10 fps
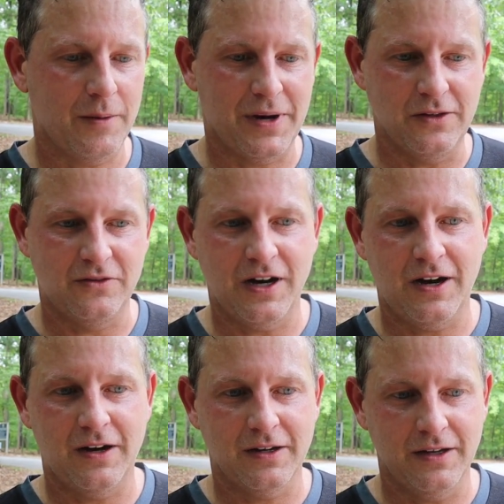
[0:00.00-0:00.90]
I might
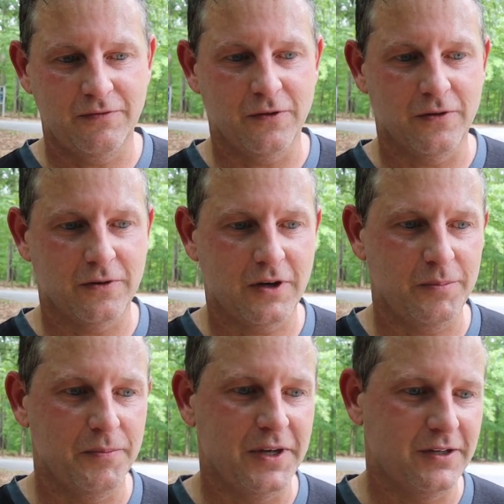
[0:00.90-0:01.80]
jog for a
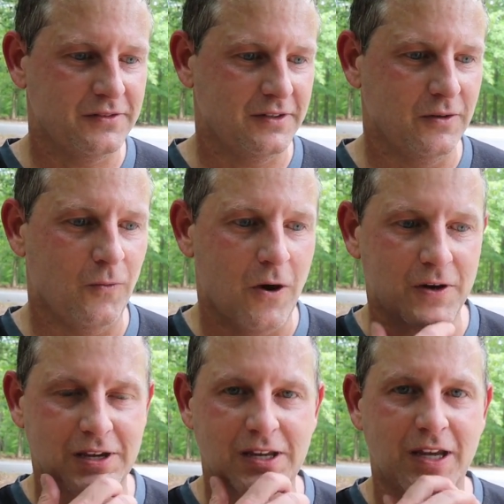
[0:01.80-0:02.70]
couple minutes and then
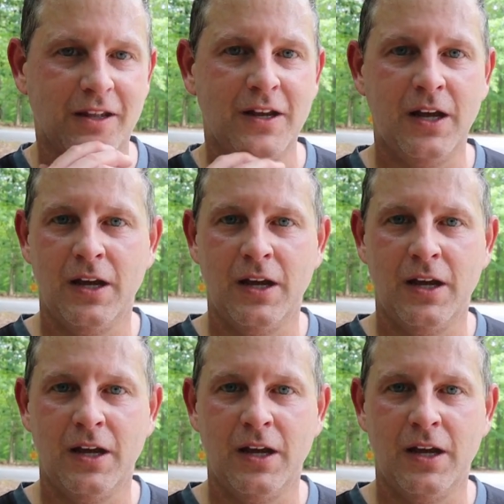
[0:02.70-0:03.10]
walk again.